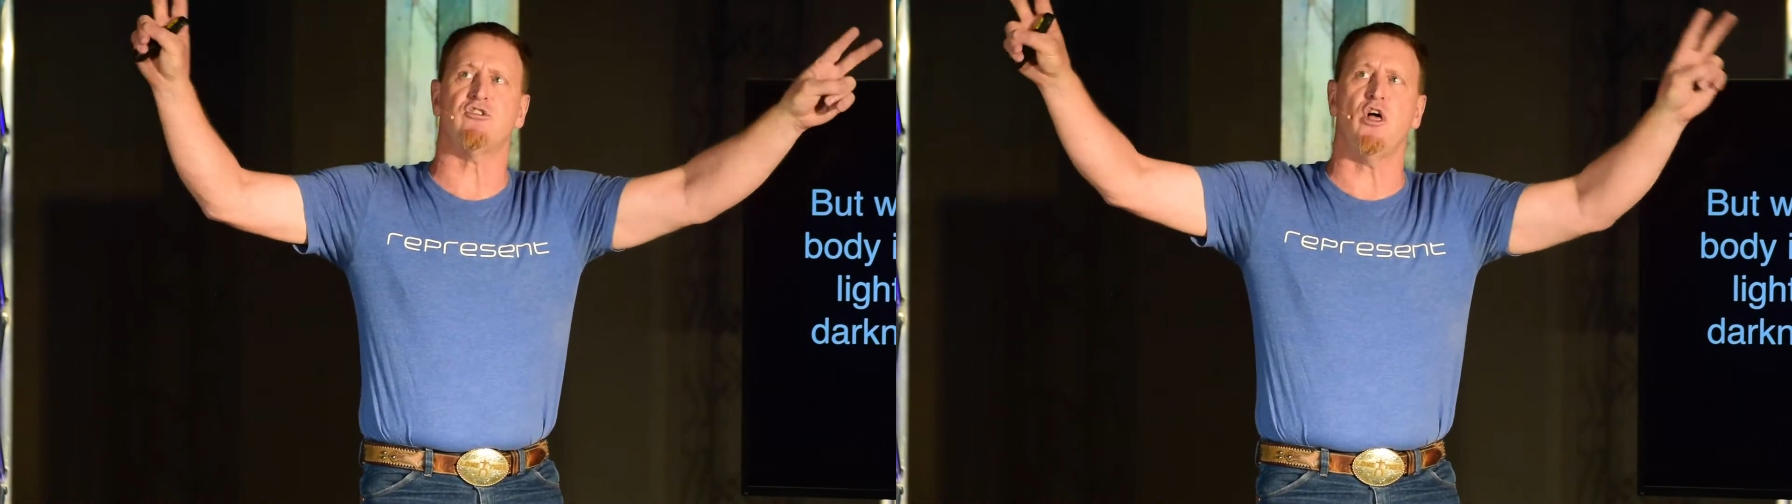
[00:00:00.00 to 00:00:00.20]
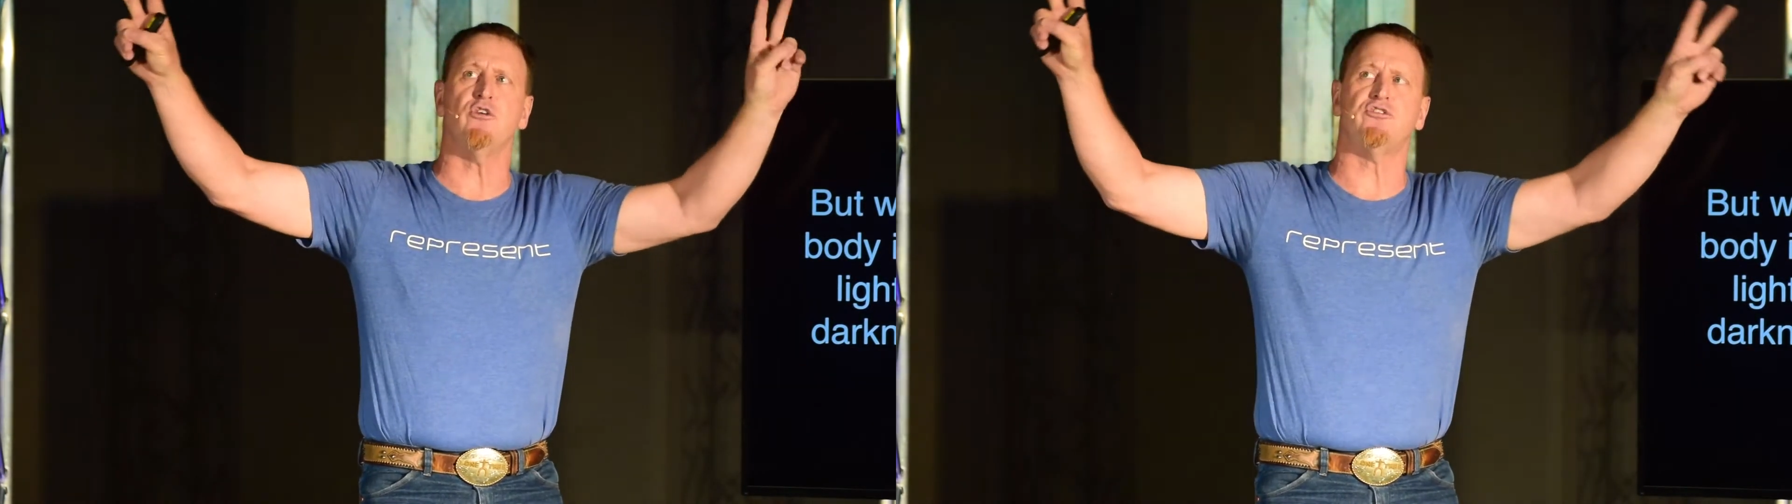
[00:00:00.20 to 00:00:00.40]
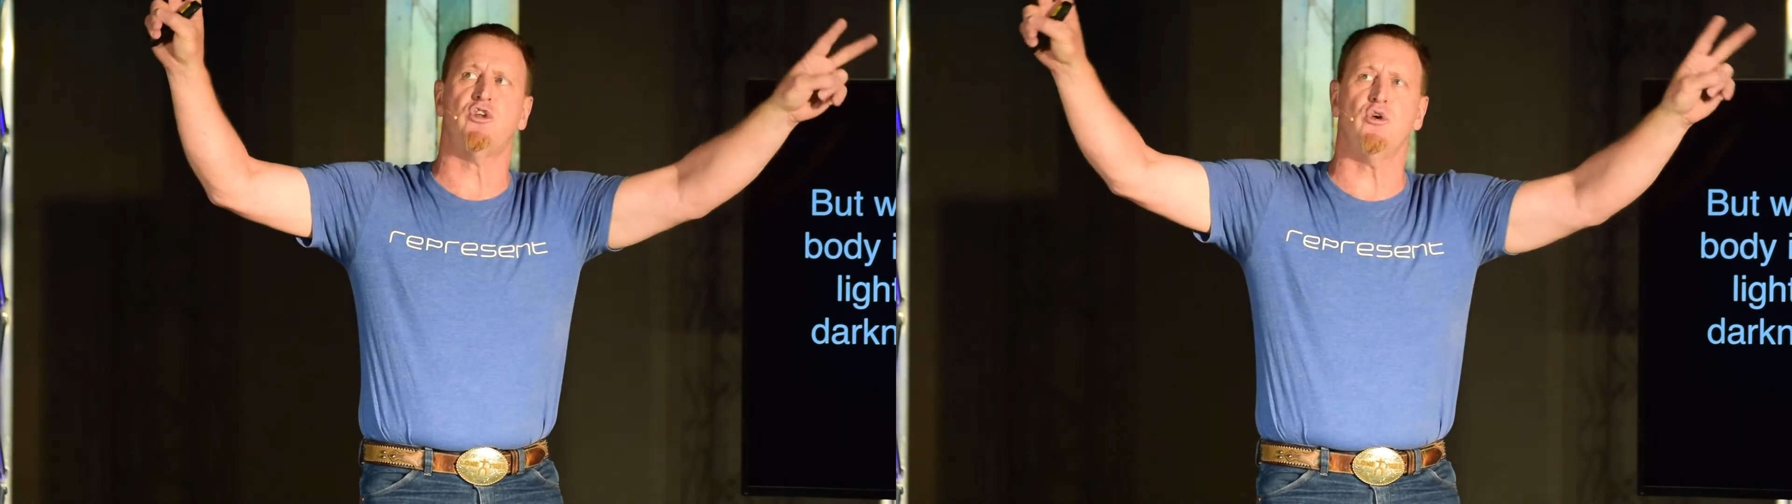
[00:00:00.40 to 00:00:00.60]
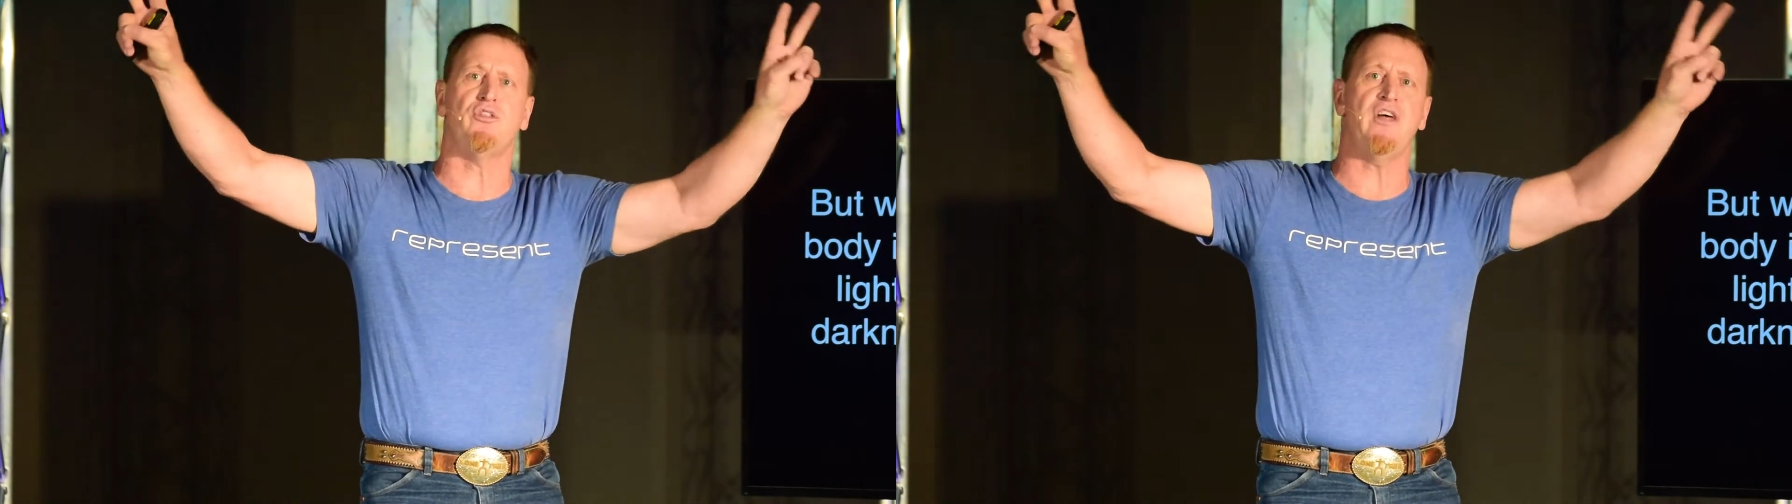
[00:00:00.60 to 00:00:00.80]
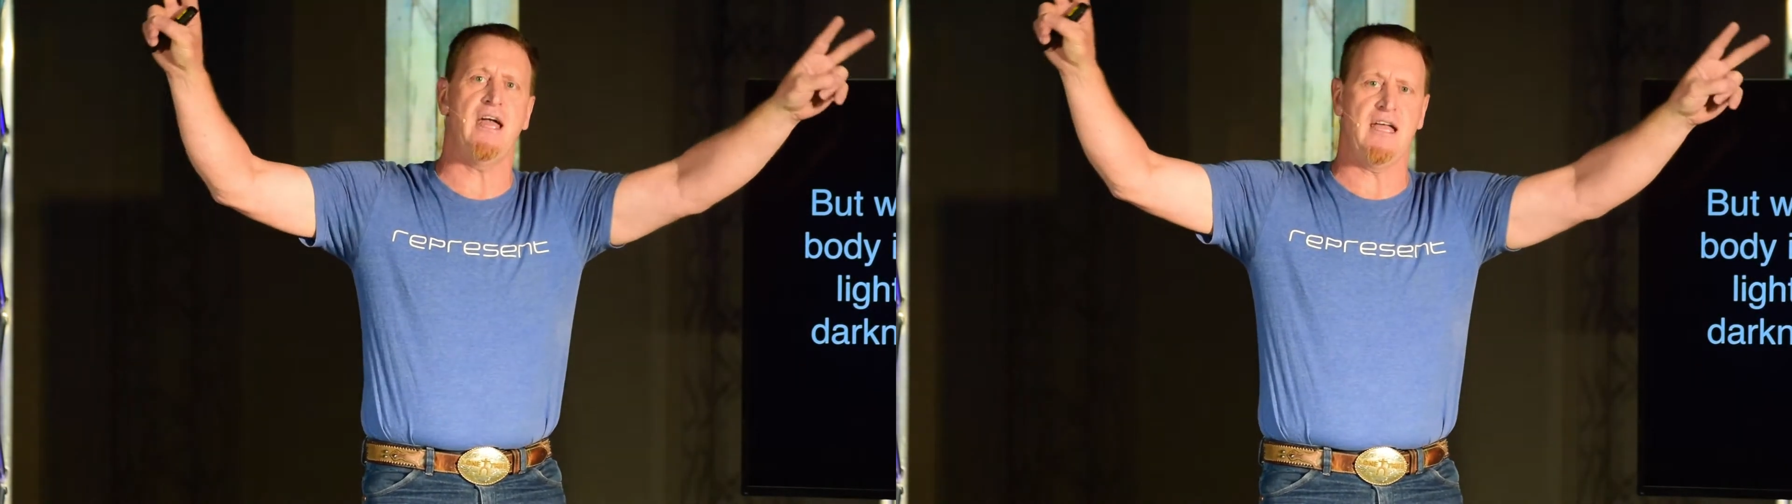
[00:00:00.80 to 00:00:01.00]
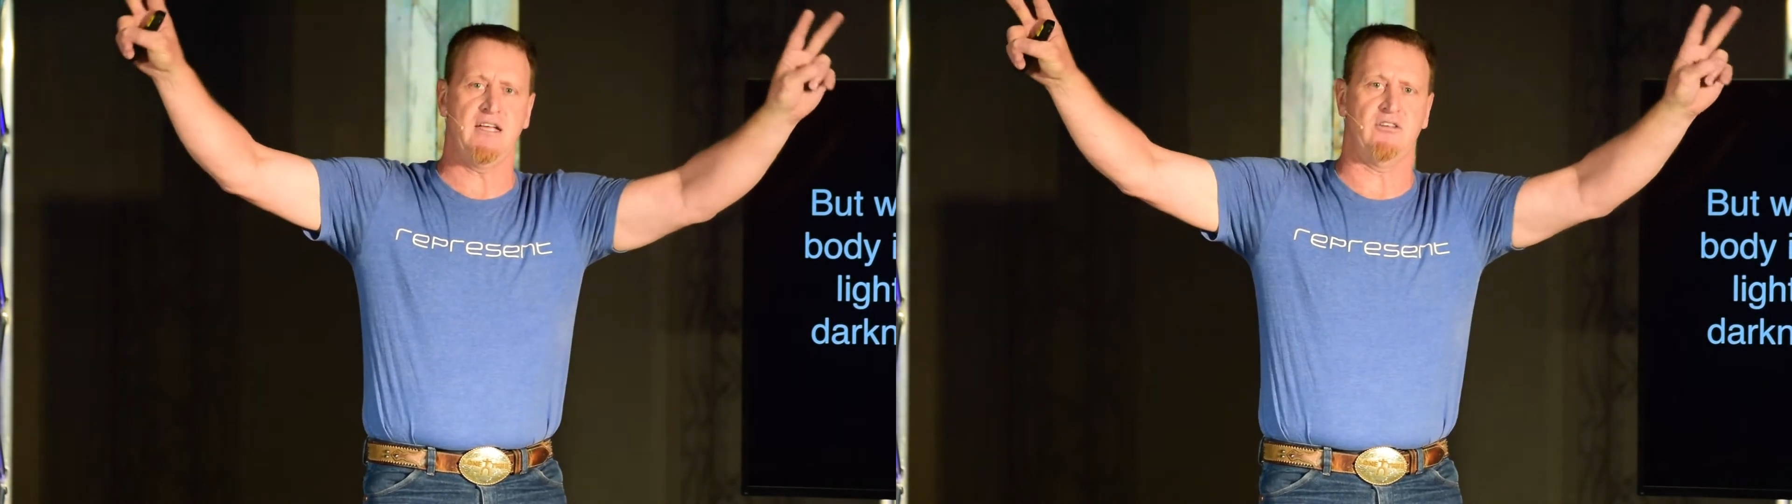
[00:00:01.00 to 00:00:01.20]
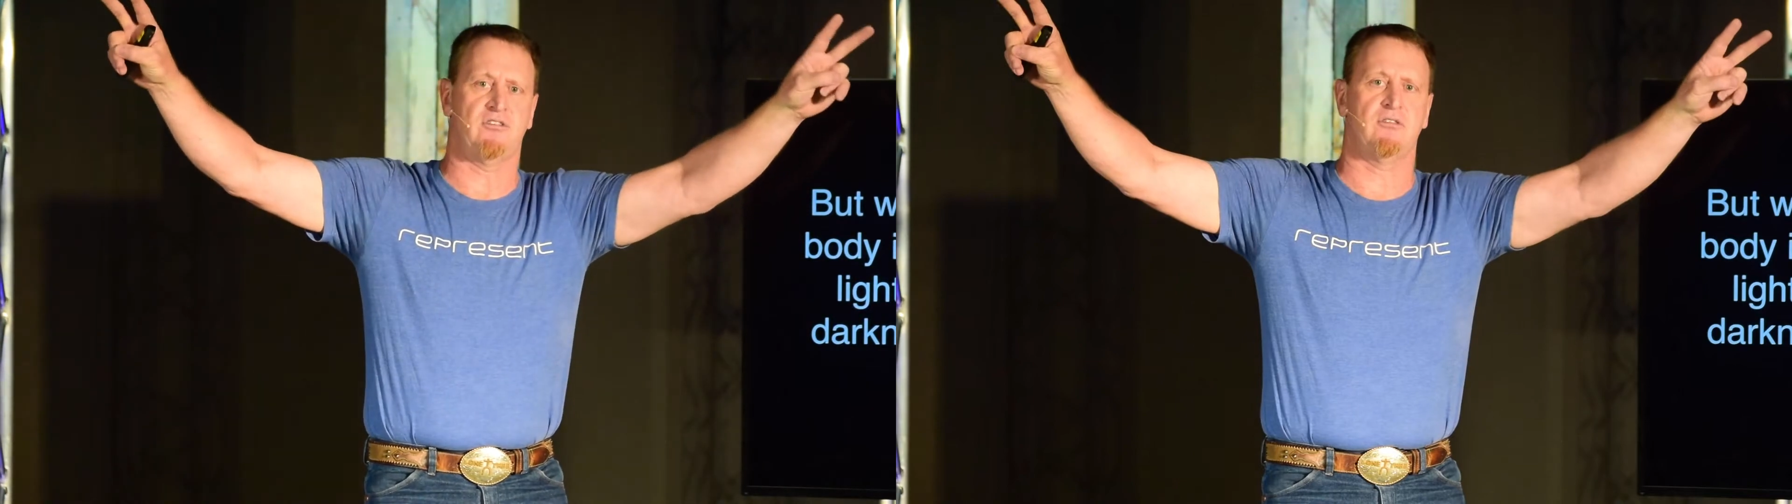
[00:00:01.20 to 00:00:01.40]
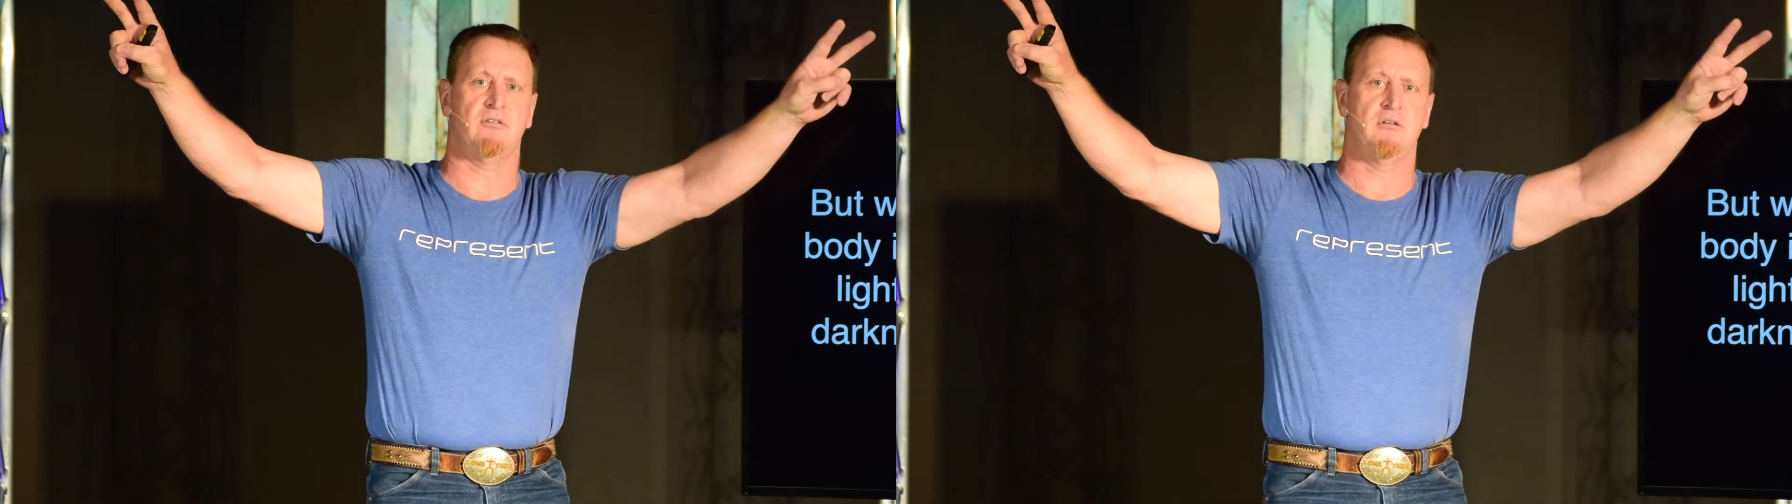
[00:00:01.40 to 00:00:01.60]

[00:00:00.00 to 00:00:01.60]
those two things.